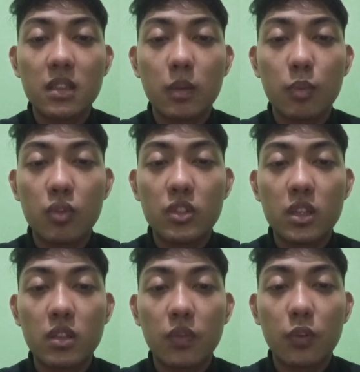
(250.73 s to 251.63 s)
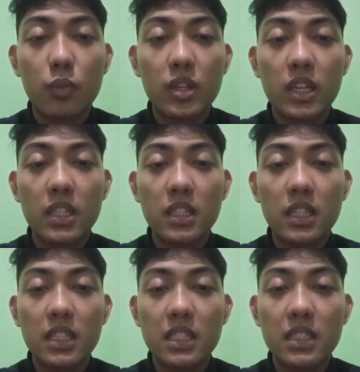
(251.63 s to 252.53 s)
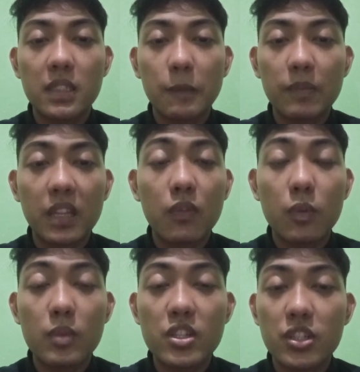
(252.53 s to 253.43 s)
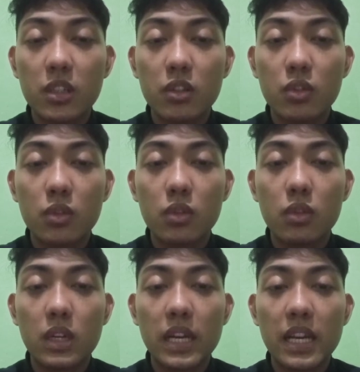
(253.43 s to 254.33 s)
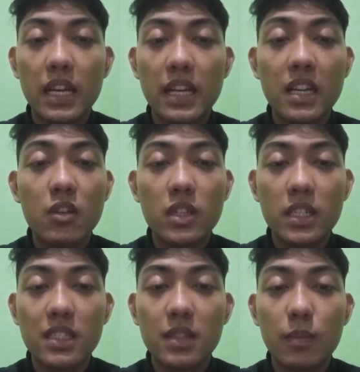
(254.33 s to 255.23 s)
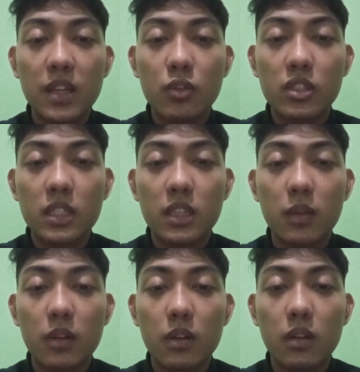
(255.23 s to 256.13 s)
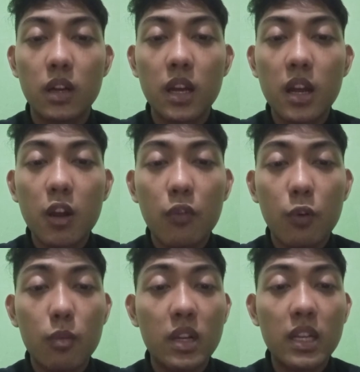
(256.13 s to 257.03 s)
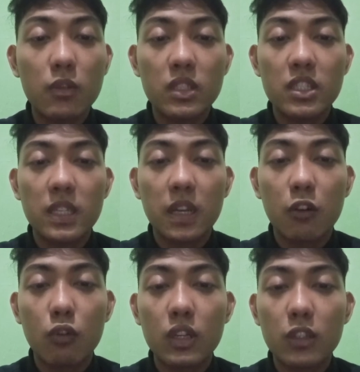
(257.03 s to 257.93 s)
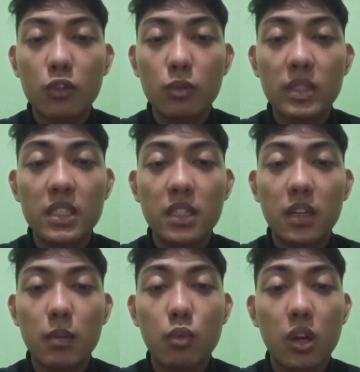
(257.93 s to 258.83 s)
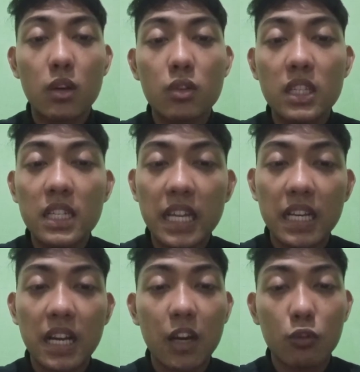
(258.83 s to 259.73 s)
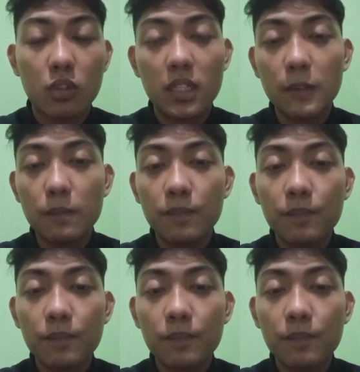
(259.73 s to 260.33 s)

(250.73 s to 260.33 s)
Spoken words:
a process of communicating the information to an audience by using the formal language. According to Mr. Burhanuddin and Kaharuddin,